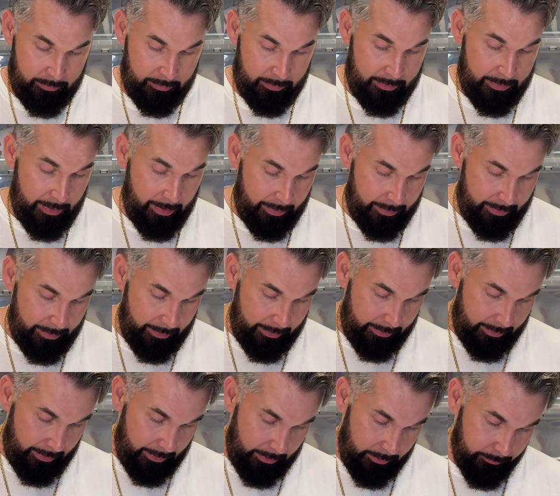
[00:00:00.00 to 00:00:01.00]
yada yada
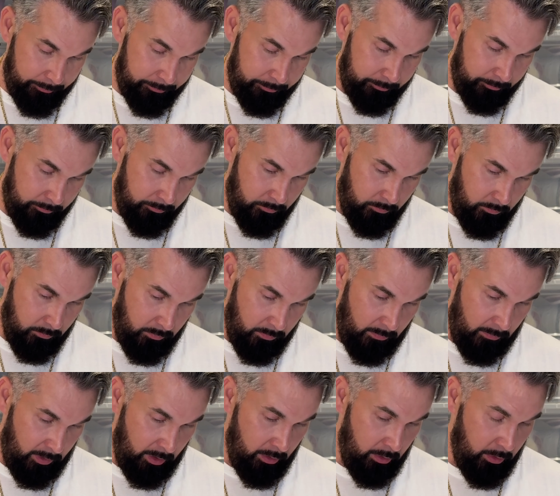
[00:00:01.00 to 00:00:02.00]
yada.
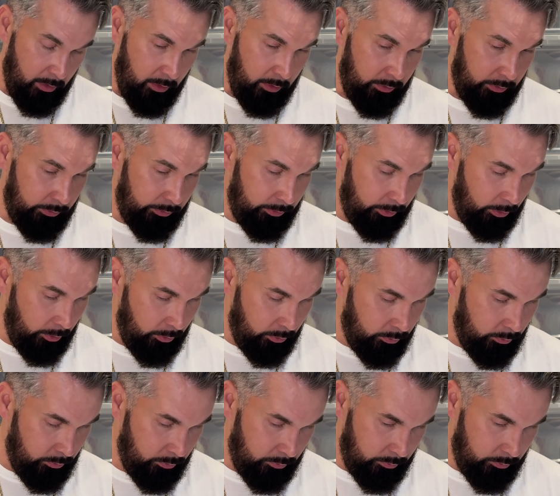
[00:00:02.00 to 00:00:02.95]
So